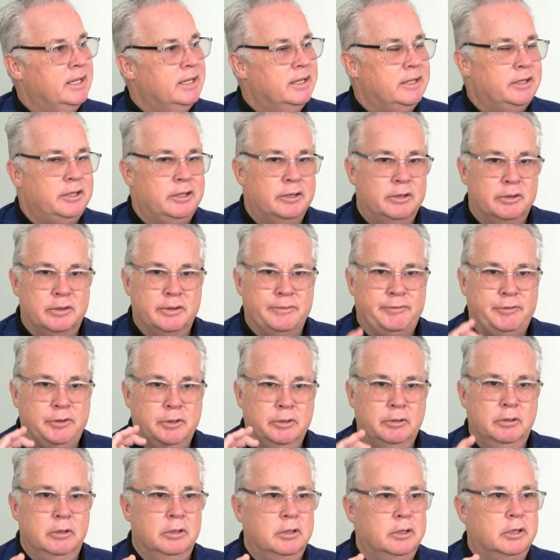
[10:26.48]
You know, if
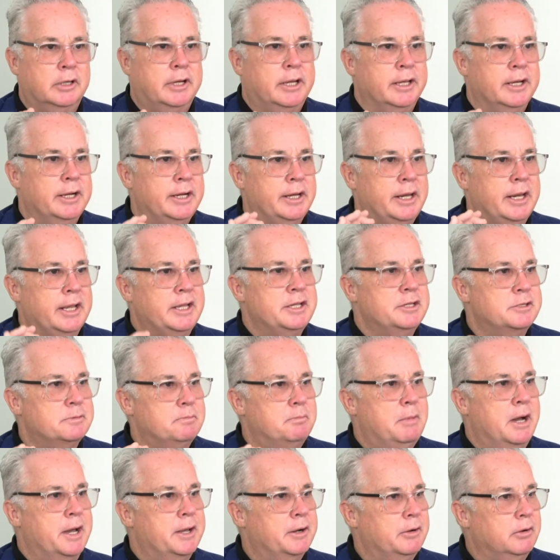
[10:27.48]
you look at a nice
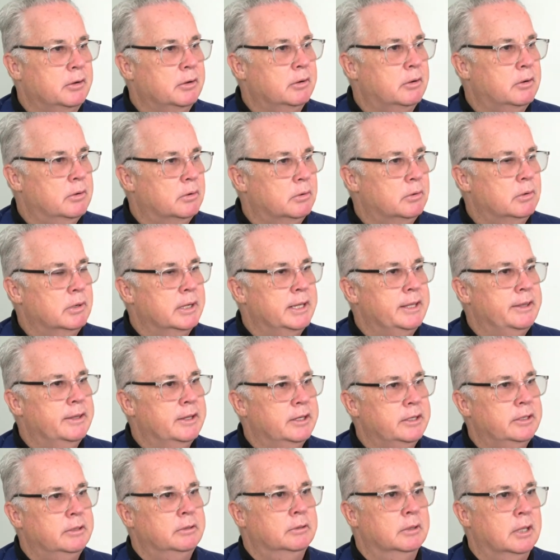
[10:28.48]
modern coin
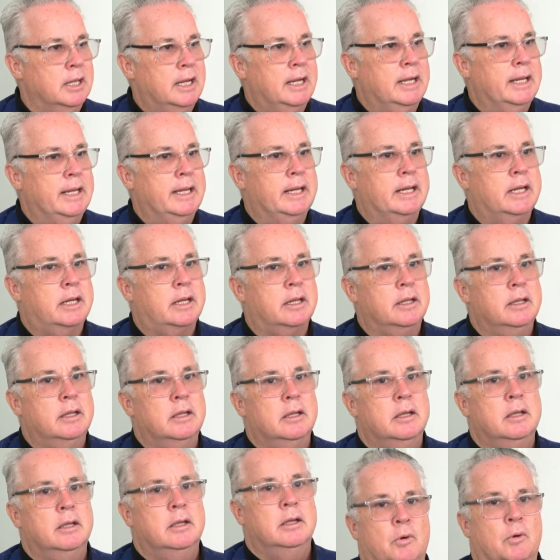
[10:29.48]
that you like
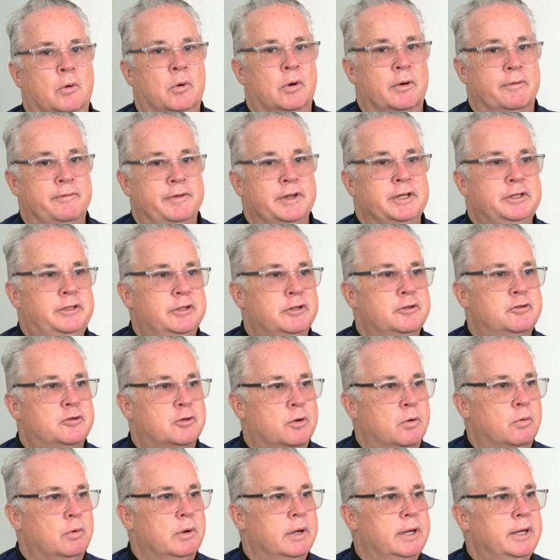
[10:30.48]
or a vintage
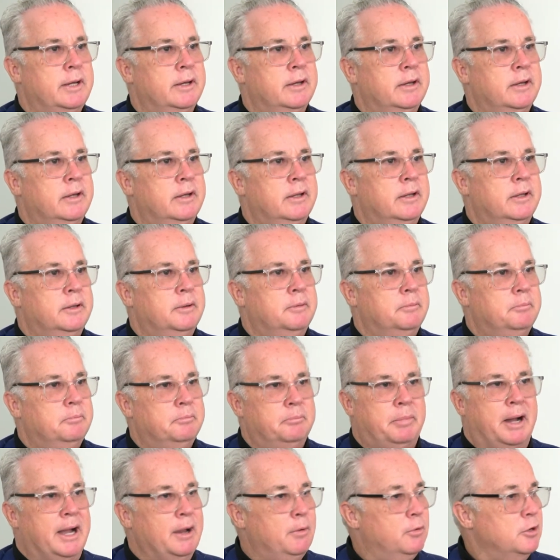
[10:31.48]
coin,
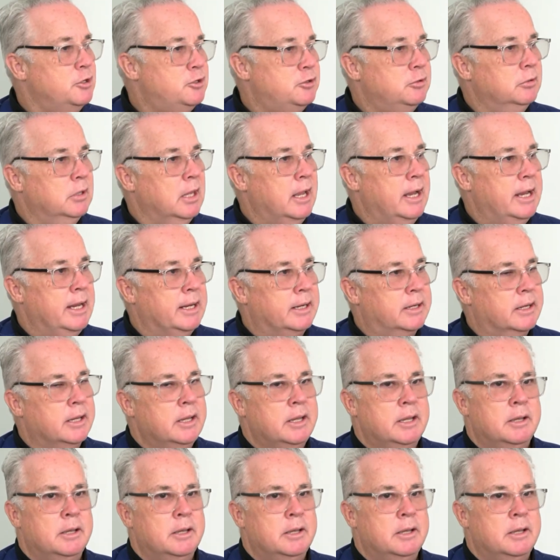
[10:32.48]
buy what you like.